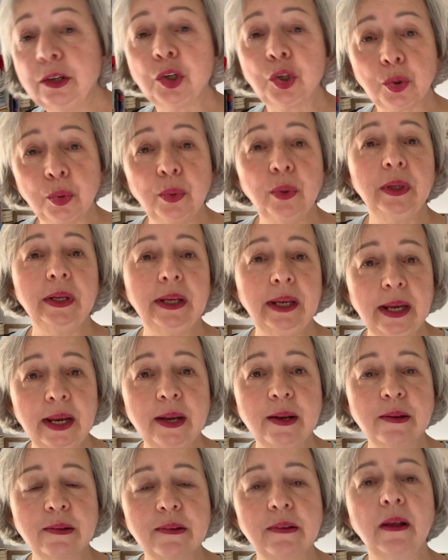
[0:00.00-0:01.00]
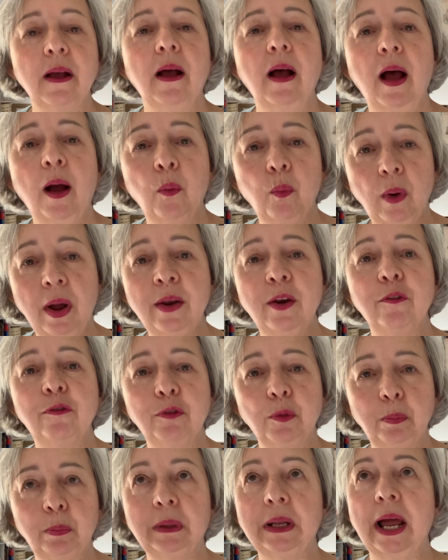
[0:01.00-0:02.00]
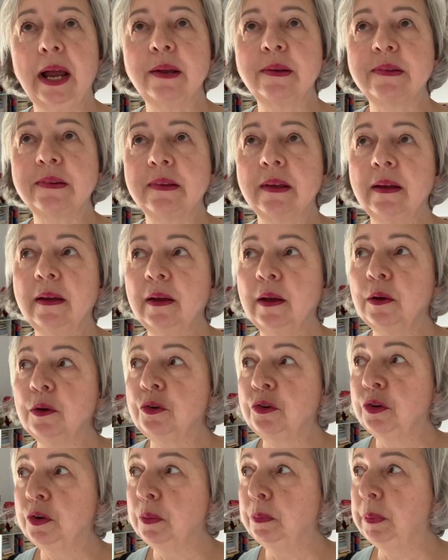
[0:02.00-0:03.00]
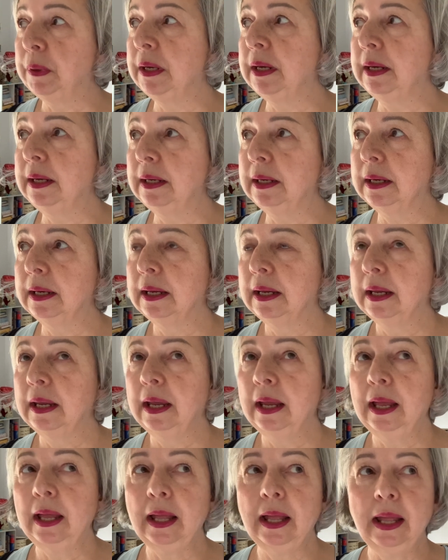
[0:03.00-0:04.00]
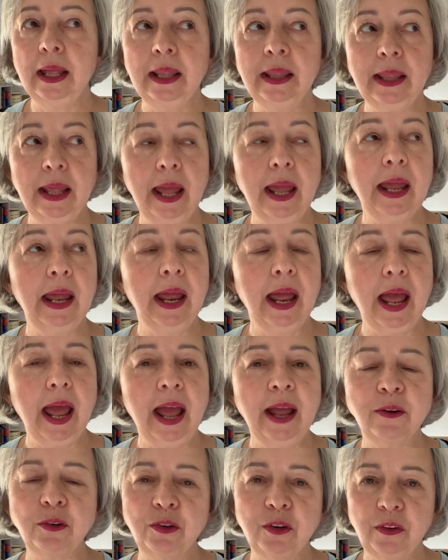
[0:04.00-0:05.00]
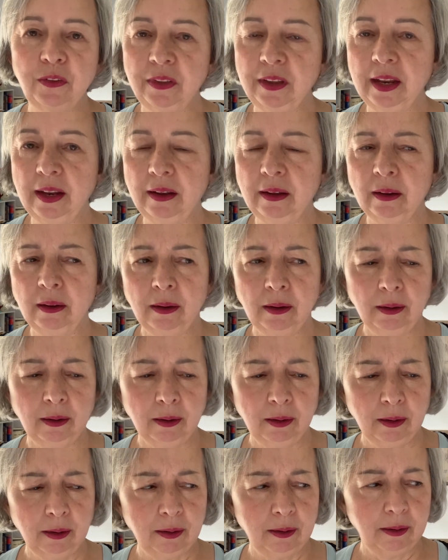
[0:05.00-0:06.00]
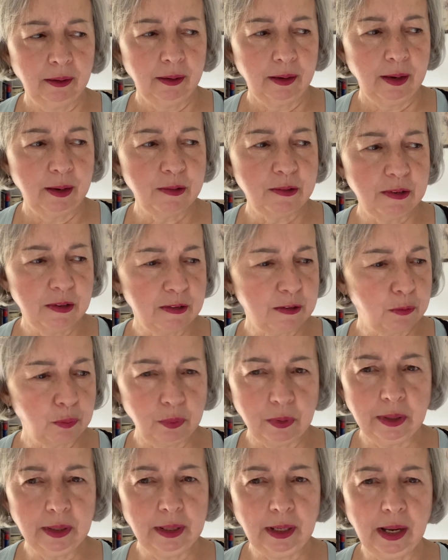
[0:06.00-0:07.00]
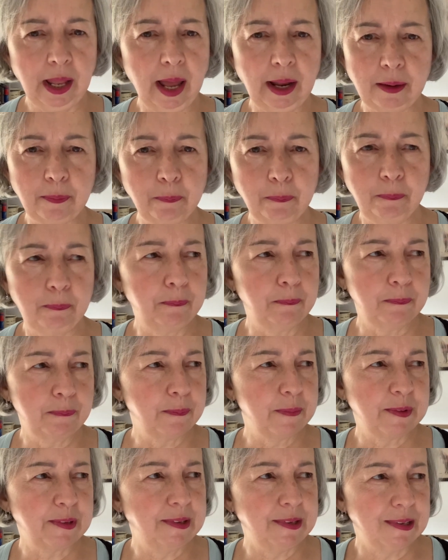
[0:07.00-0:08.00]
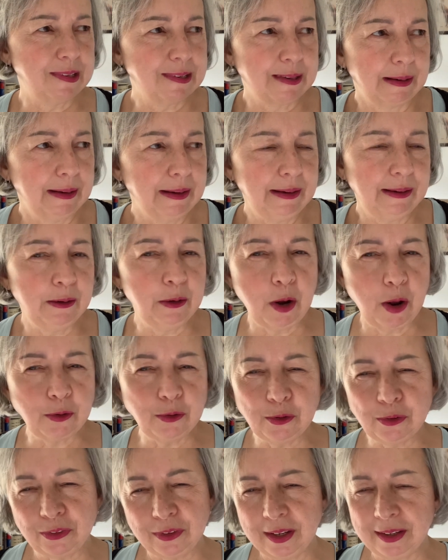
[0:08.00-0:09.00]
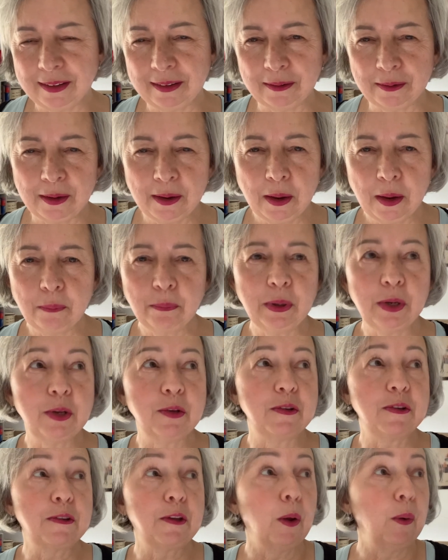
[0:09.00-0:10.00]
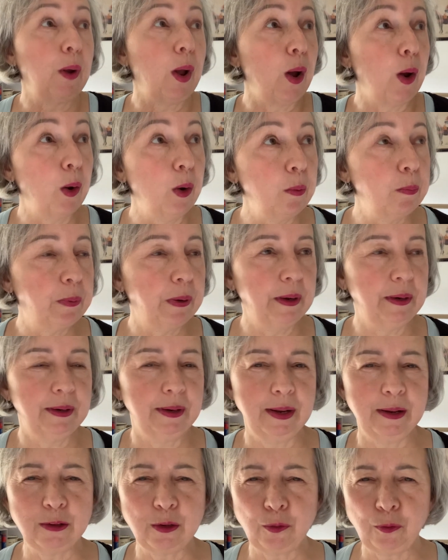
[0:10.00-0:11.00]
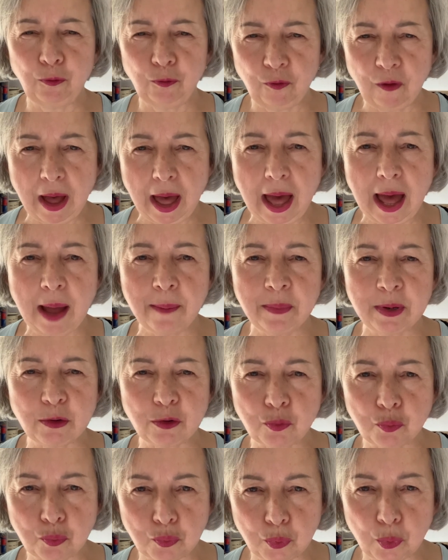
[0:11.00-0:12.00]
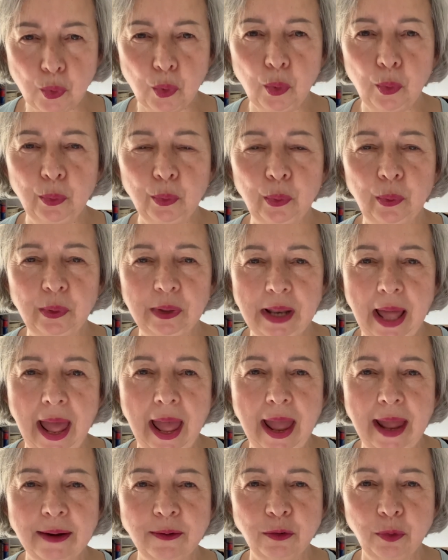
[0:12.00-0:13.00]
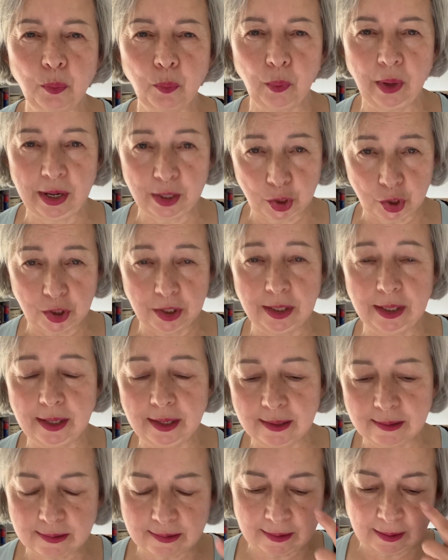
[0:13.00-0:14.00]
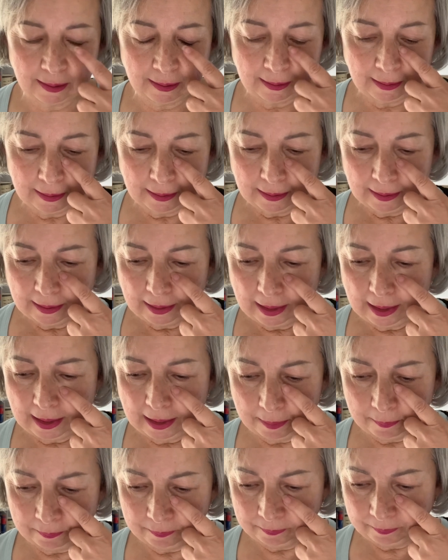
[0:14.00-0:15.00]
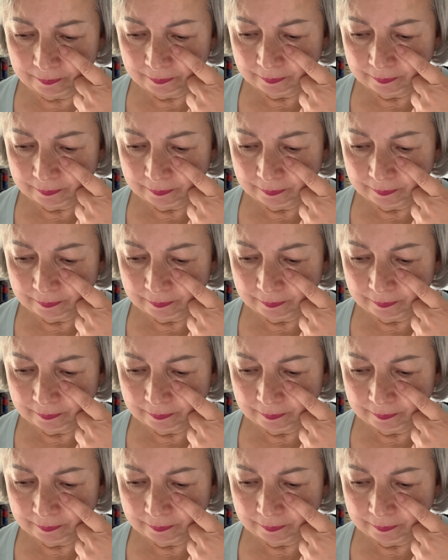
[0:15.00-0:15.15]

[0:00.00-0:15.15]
truly is a wonderful place to be there and to think, is this really like Sicily? You know, you think that, but it's so open. It's farm, it's rural land where she is. Oh,